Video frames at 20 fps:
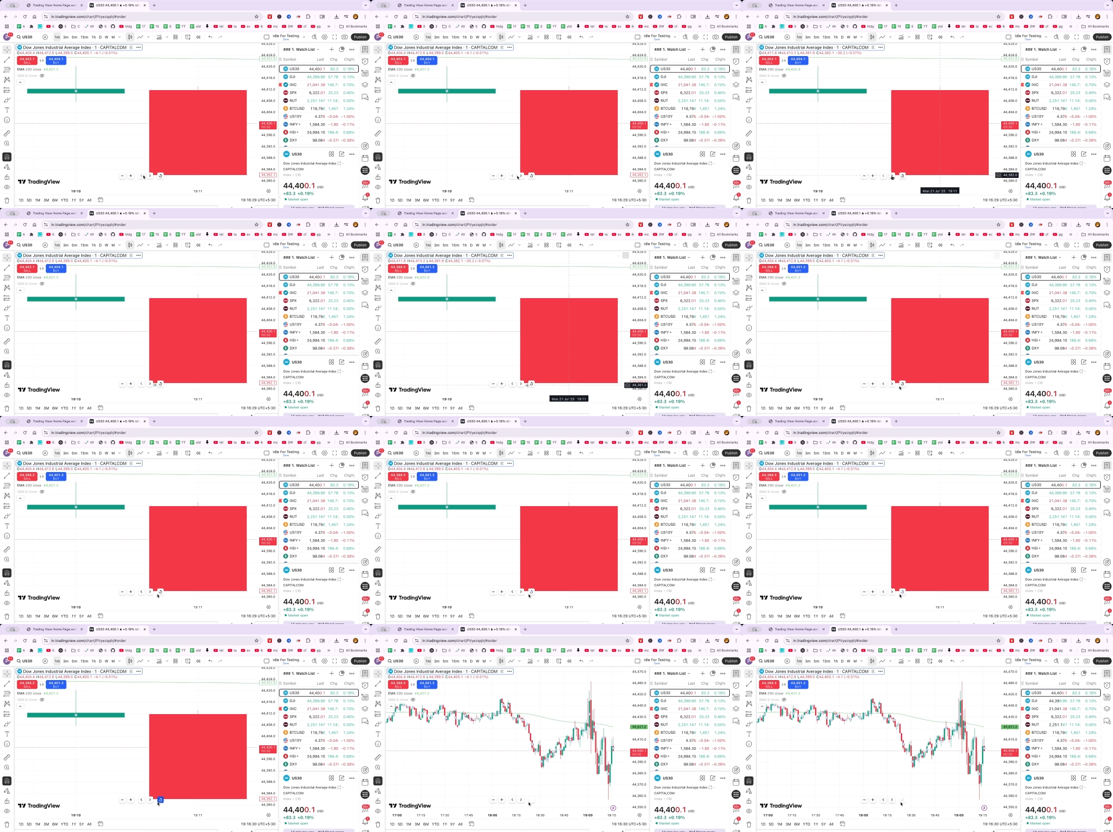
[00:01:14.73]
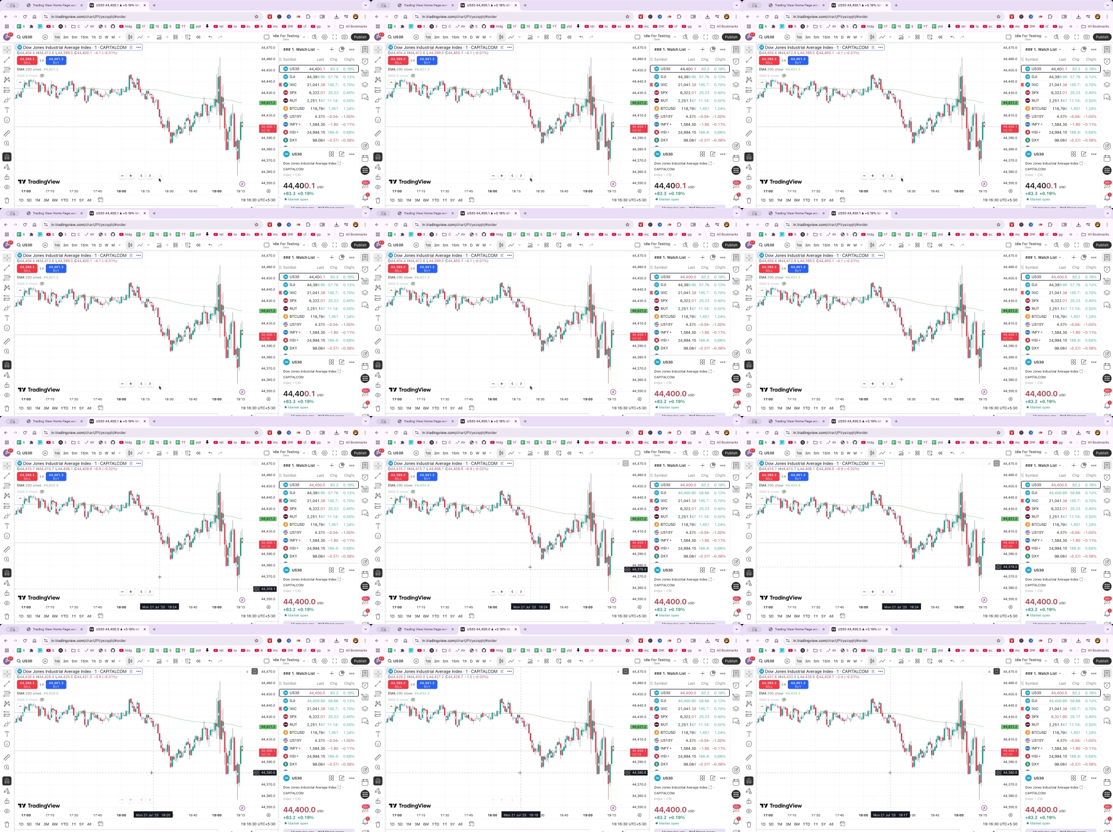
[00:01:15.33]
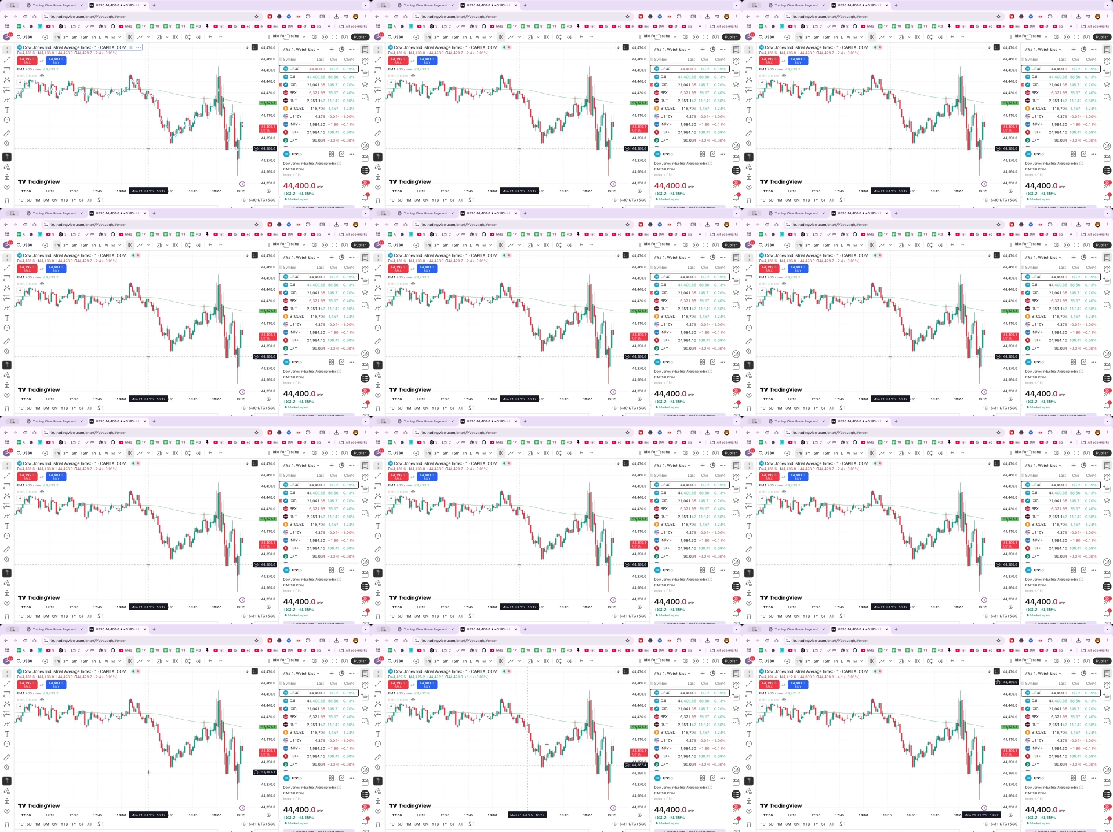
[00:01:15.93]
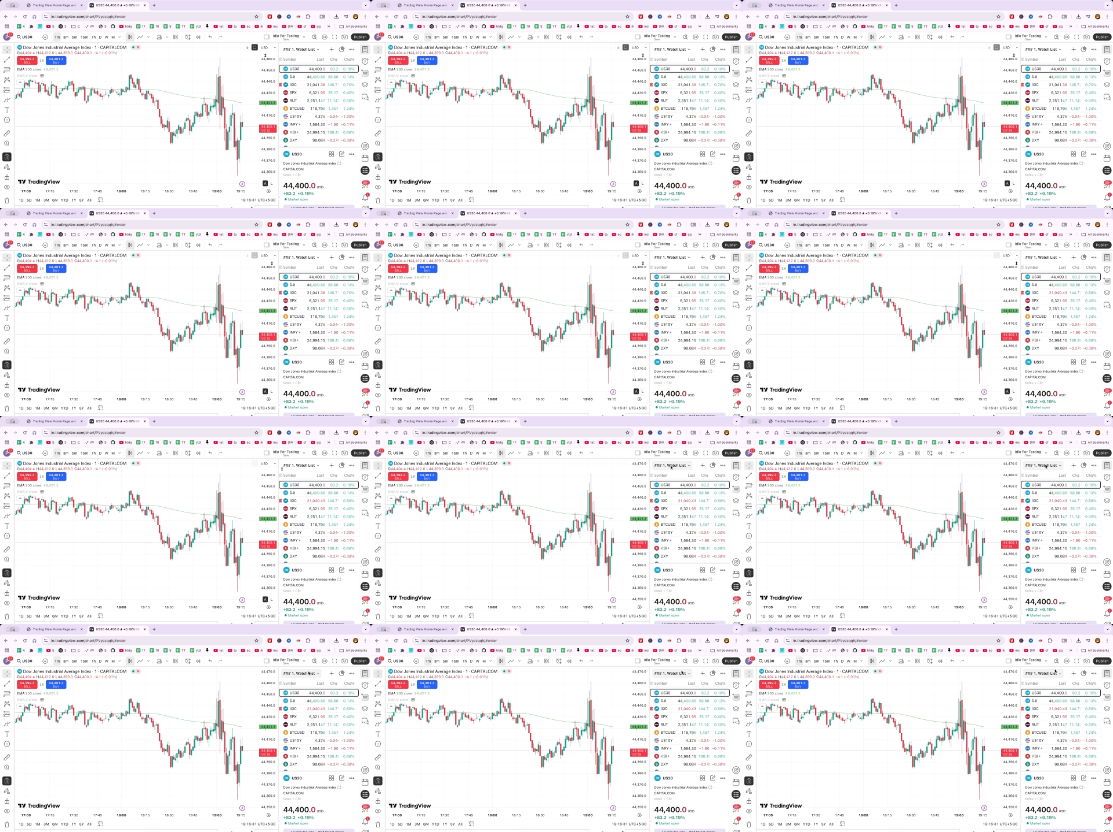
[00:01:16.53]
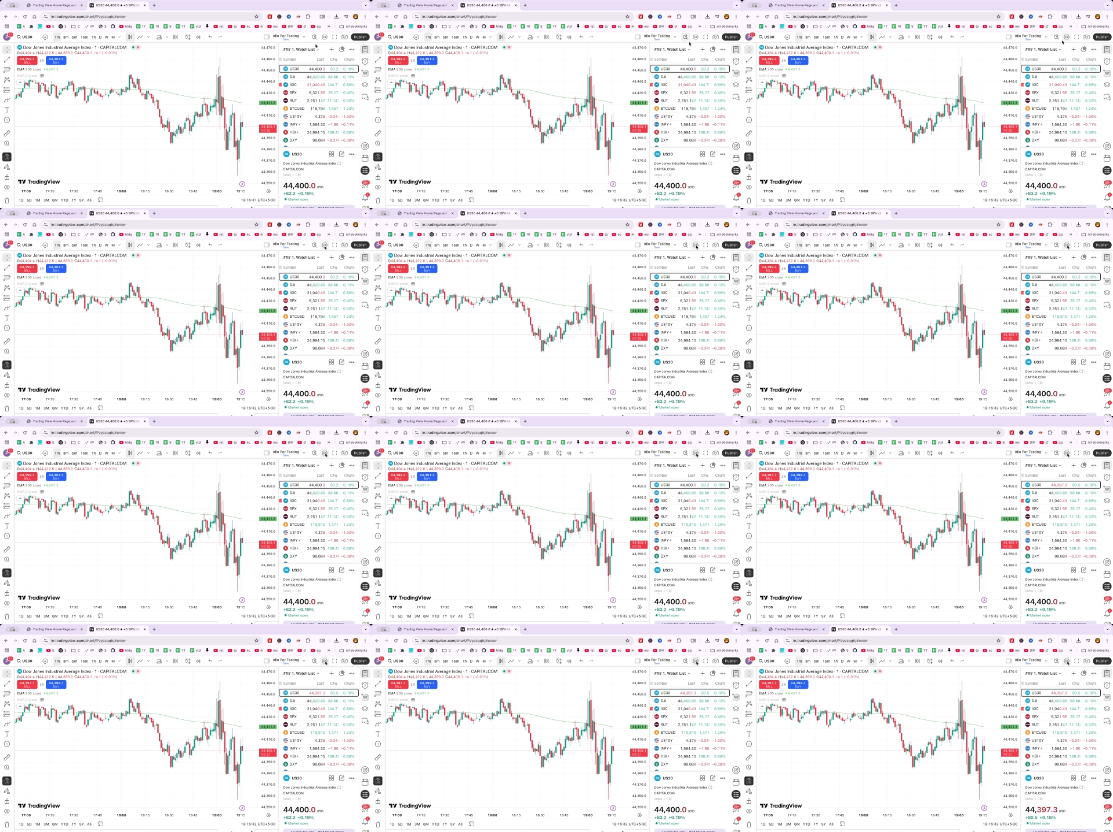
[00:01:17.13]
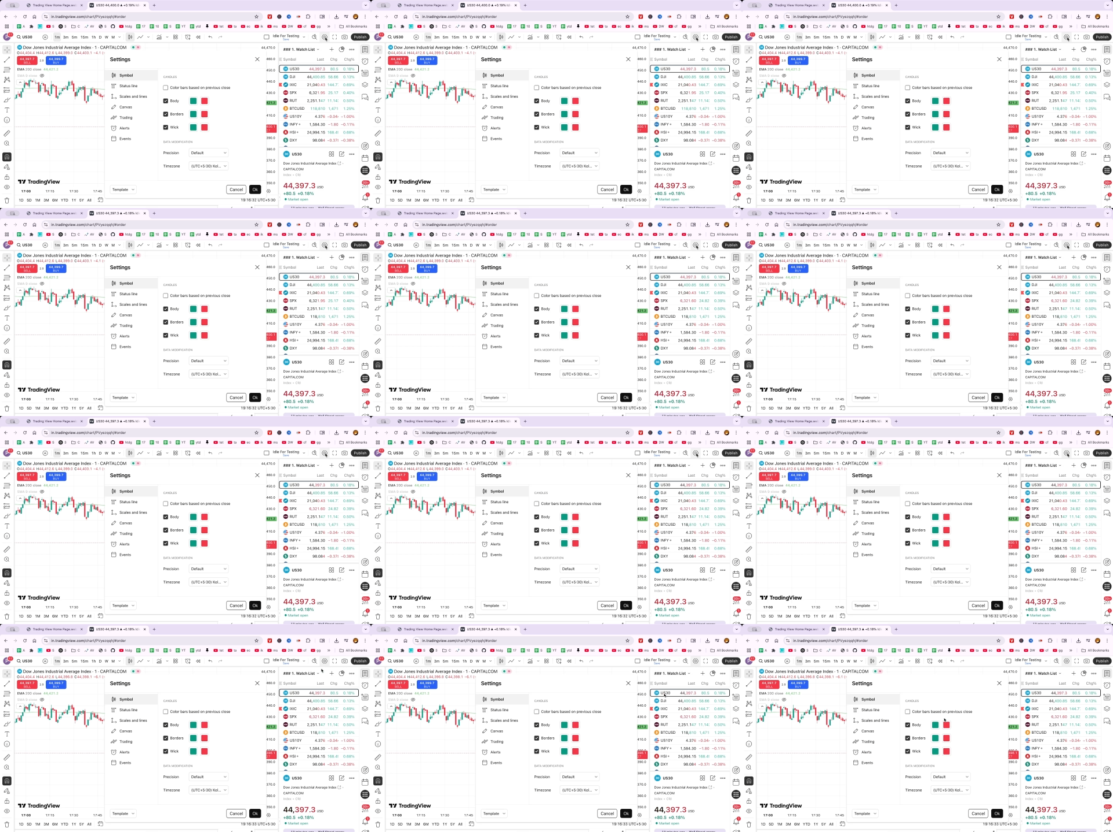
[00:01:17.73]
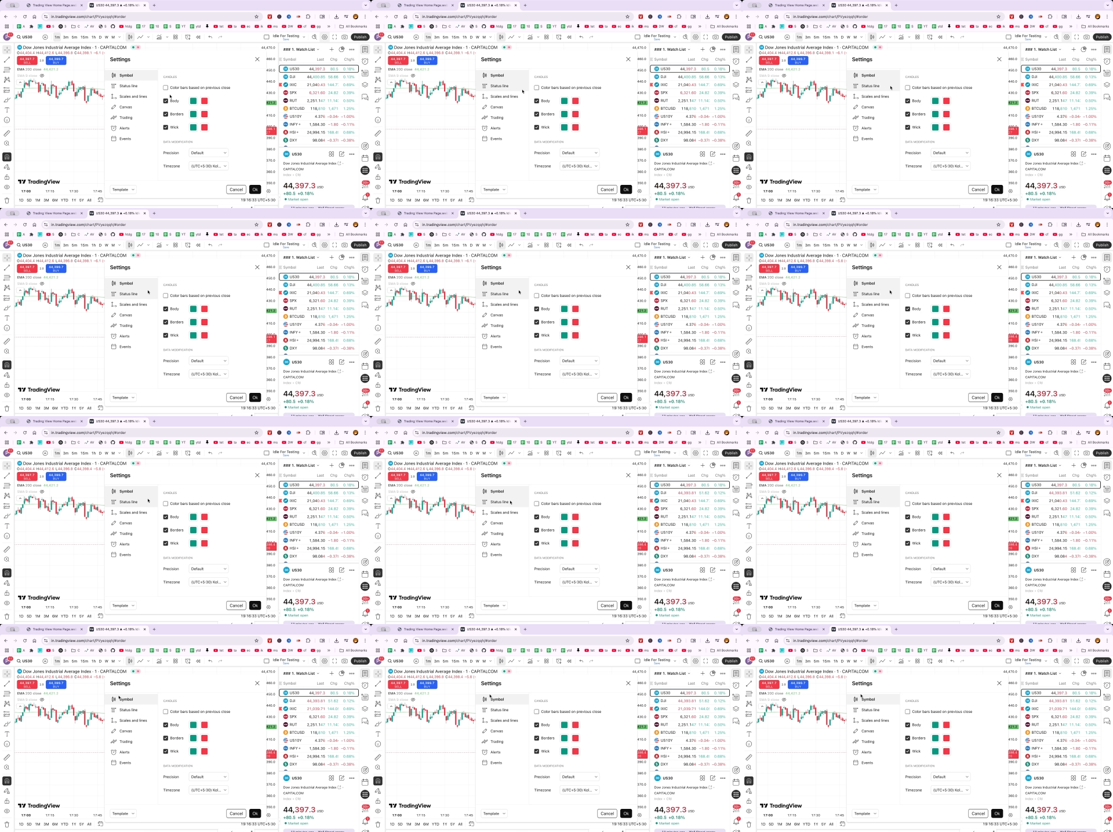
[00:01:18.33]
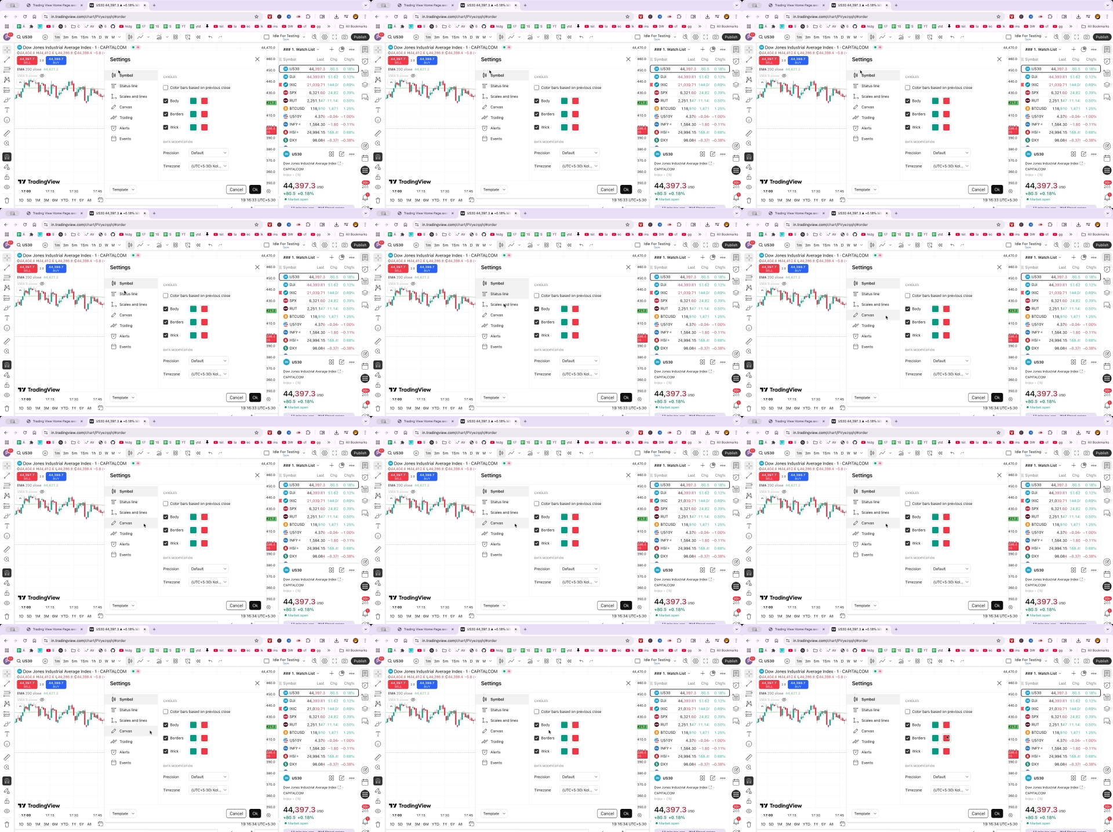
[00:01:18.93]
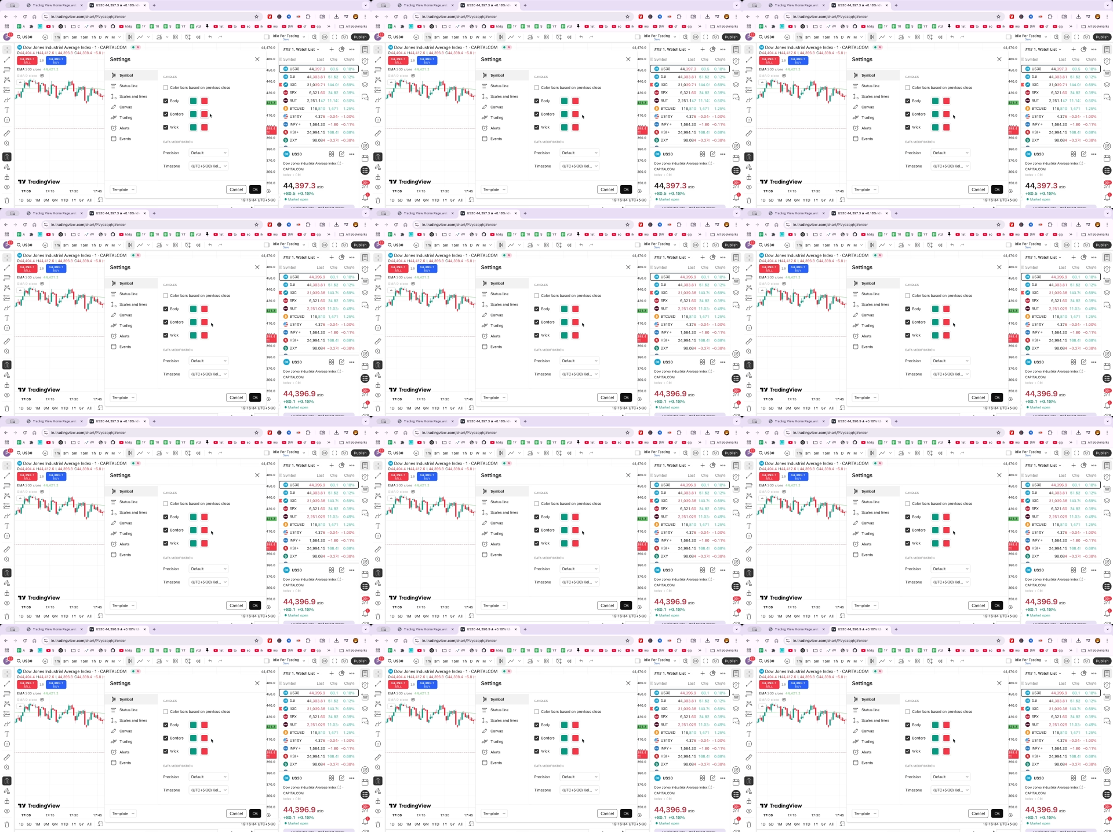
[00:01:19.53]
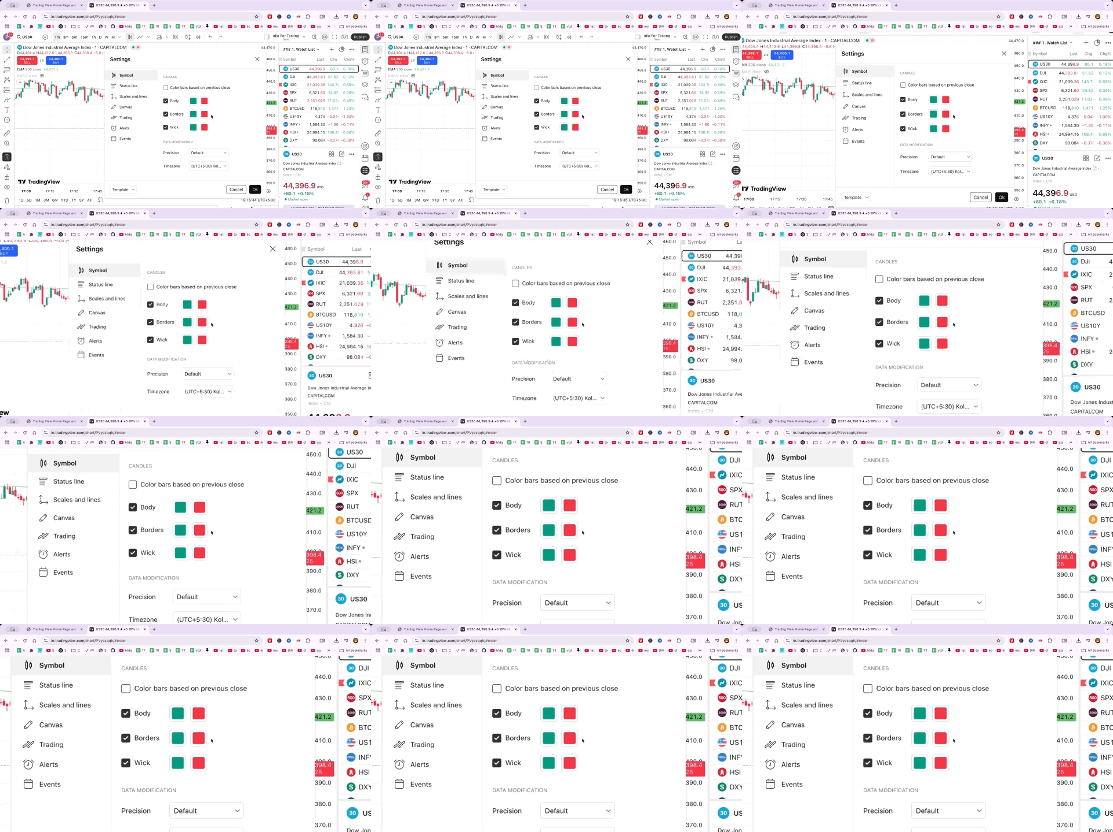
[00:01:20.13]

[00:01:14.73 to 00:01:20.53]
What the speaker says: (no speaker visible)